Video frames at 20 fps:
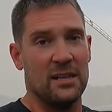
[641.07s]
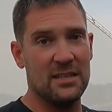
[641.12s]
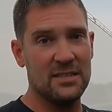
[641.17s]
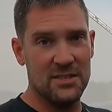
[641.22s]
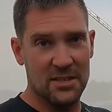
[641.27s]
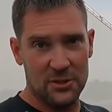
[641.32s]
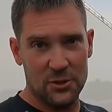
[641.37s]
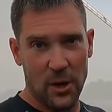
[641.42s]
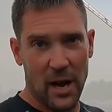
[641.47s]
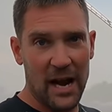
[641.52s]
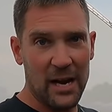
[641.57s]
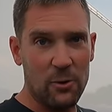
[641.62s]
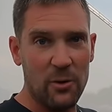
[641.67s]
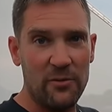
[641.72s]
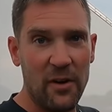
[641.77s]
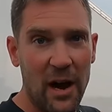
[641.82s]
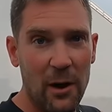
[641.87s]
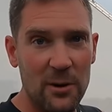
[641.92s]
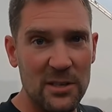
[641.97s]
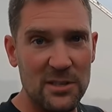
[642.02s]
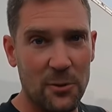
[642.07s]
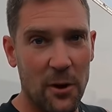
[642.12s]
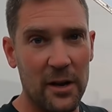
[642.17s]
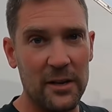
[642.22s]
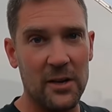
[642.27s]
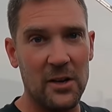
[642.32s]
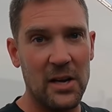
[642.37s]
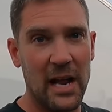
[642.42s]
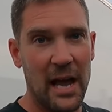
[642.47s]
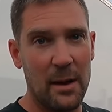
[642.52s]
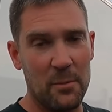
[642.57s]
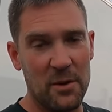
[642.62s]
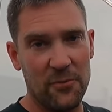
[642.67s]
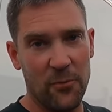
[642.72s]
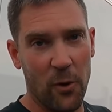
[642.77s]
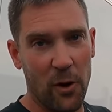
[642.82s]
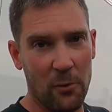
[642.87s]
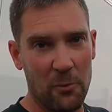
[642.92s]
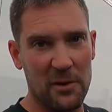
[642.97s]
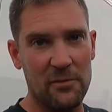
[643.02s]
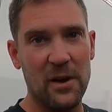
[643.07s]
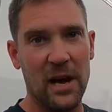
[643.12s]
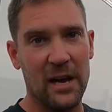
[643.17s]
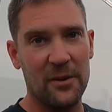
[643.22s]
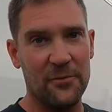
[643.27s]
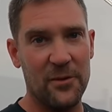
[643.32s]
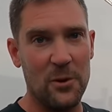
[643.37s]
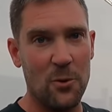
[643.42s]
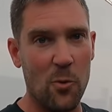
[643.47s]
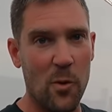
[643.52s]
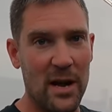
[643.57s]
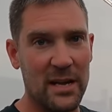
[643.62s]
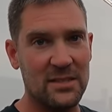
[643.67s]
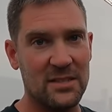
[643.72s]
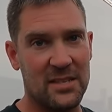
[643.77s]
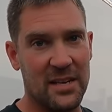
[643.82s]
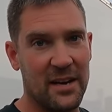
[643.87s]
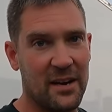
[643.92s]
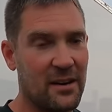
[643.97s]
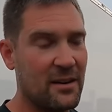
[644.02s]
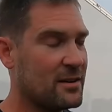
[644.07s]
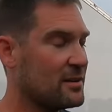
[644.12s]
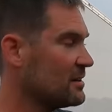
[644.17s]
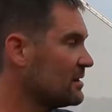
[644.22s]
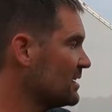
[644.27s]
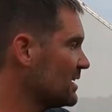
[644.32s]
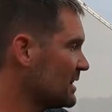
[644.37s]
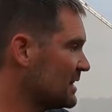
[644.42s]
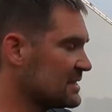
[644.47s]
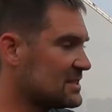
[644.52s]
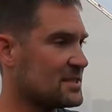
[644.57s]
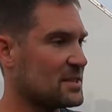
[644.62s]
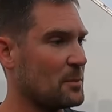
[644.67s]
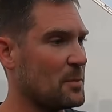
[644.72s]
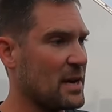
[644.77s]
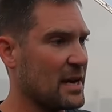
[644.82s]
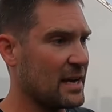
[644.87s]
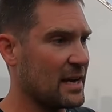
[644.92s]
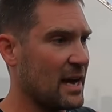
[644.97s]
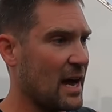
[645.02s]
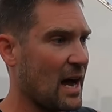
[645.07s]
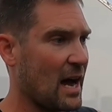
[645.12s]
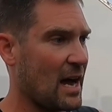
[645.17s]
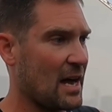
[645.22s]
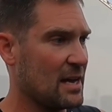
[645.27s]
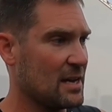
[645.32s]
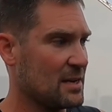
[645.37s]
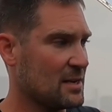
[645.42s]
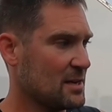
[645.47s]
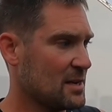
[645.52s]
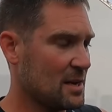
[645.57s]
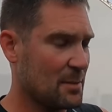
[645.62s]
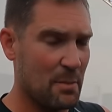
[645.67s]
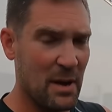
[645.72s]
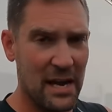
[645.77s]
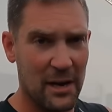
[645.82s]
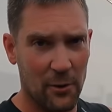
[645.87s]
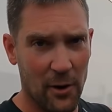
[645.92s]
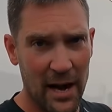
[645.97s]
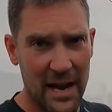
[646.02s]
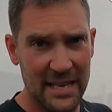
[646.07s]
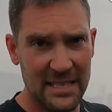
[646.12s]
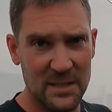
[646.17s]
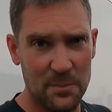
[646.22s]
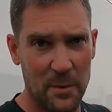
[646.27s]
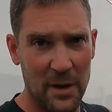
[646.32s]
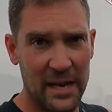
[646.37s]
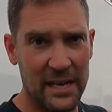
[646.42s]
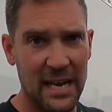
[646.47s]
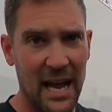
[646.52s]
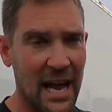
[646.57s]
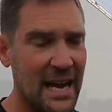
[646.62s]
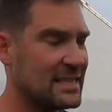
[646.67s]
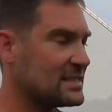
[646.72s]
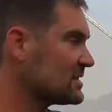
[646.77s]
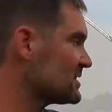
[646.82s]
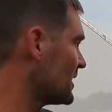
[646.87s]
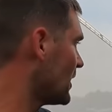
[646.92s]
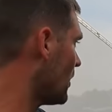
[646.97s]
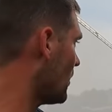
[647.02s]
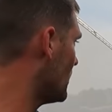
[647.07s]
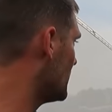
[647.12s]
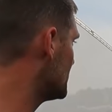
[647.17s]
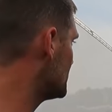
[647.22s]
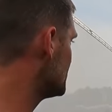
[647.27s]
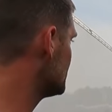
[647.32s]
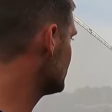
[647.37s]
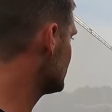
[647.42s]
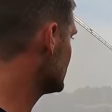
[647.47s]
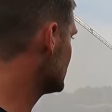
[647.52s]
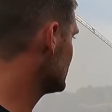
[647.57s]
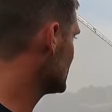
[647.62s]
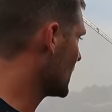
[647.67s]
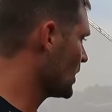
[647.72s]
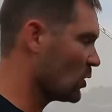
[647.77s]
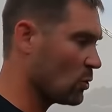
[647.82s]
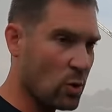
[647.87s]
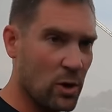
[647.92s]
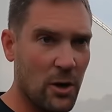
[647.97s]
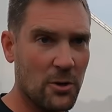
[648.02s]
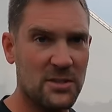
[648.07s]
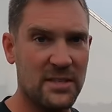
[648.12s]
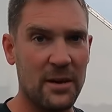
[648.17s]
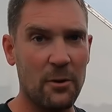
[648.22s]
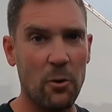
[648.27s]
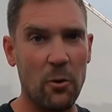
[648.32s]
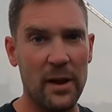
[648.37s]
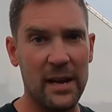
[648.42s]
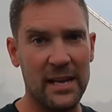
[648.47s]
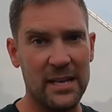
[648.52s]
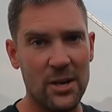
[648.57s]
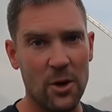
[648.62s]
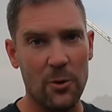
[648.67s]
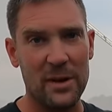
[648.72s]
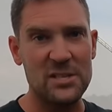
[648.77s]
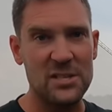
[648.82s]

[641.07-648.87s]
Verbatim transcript: This is a track we've always run good at before. We've got a few wins here. This is a big, uh, big race, big night, so we'll go see what we can do.